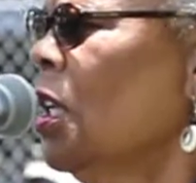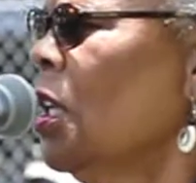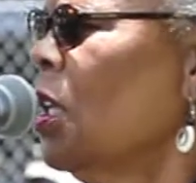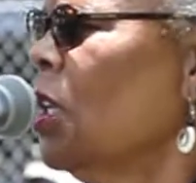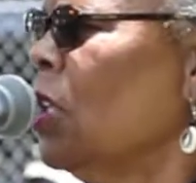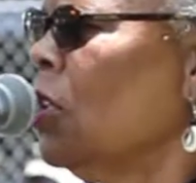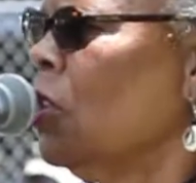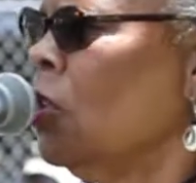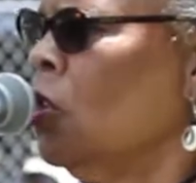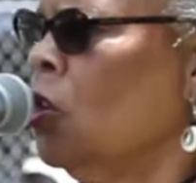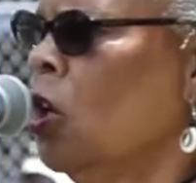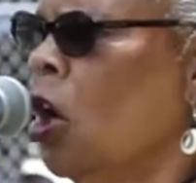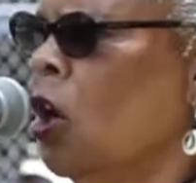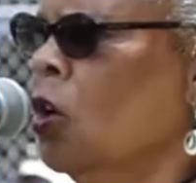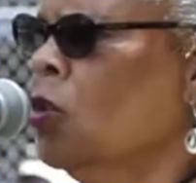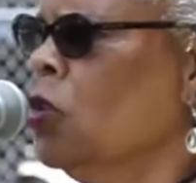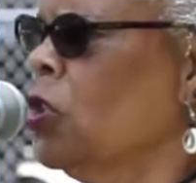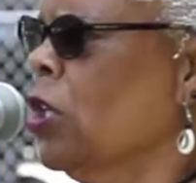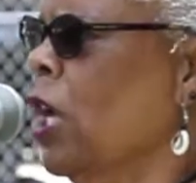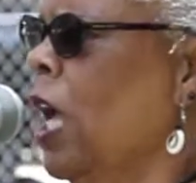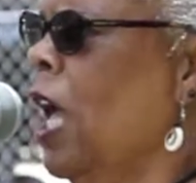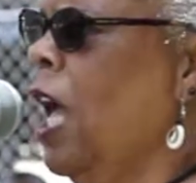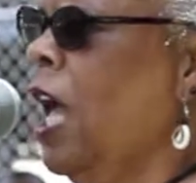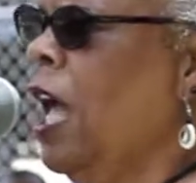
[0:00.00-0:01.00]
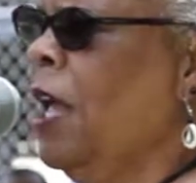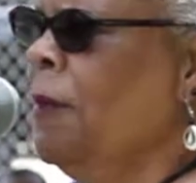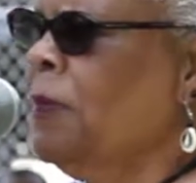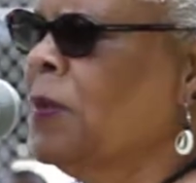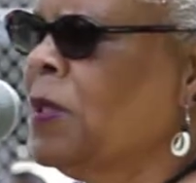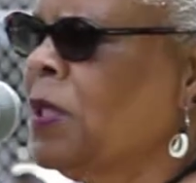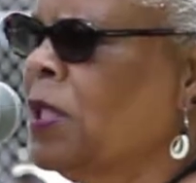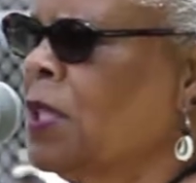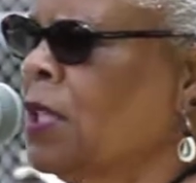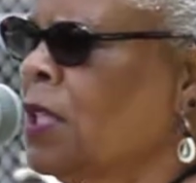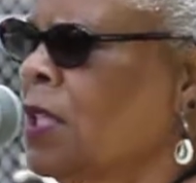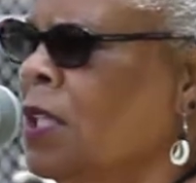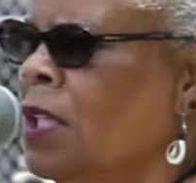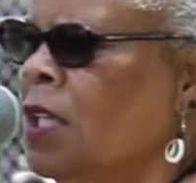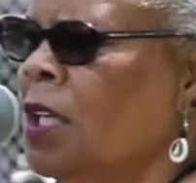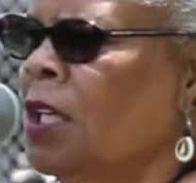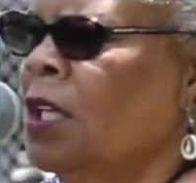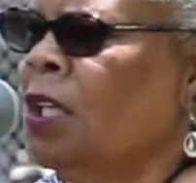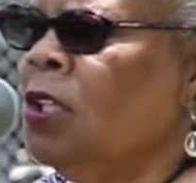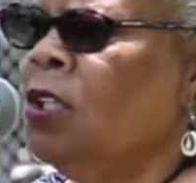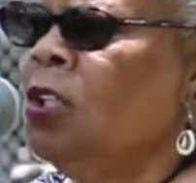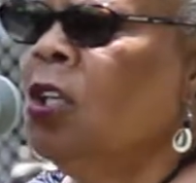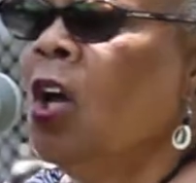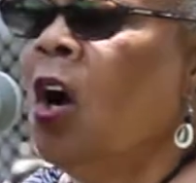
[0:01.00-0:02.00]
no jobs,
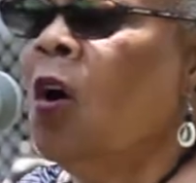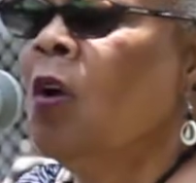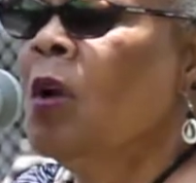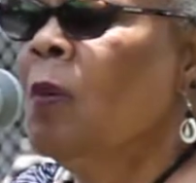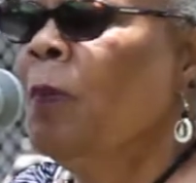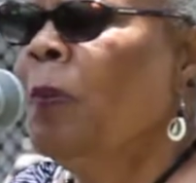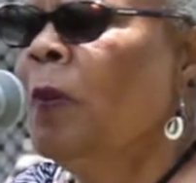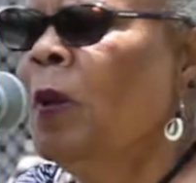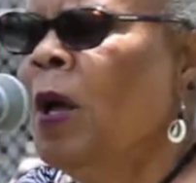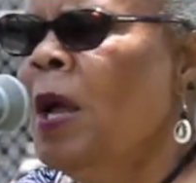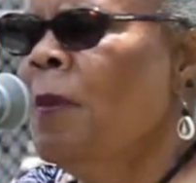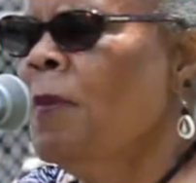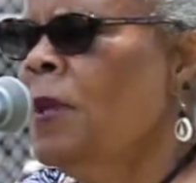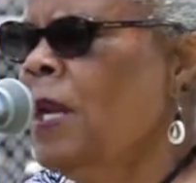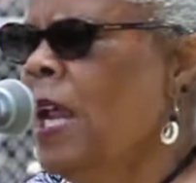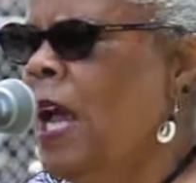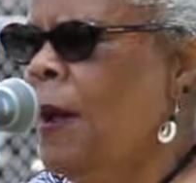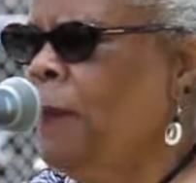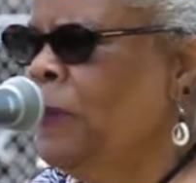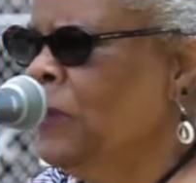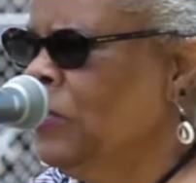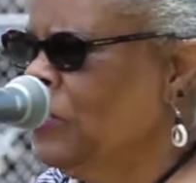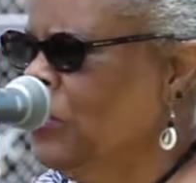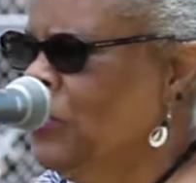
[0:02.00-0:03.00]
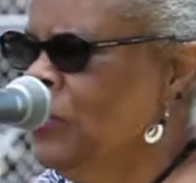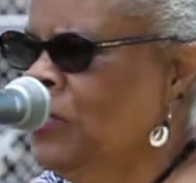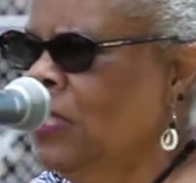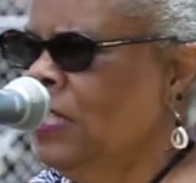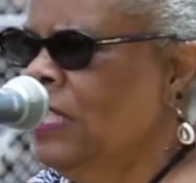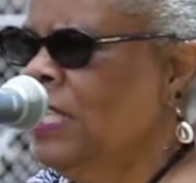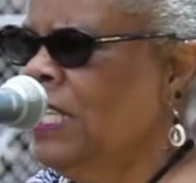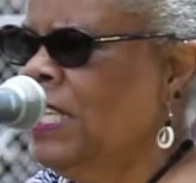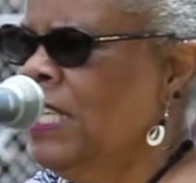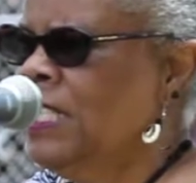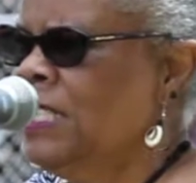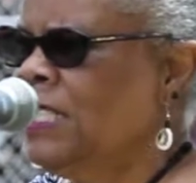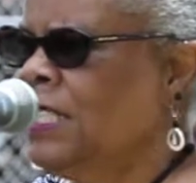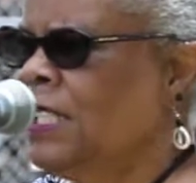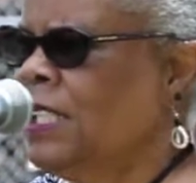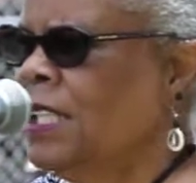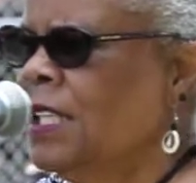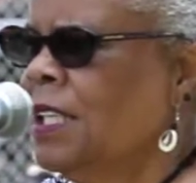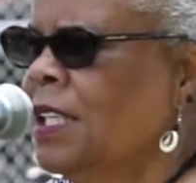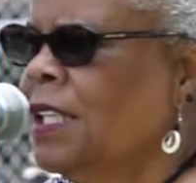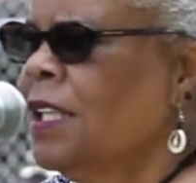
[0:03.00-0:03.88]
no employment opportunities,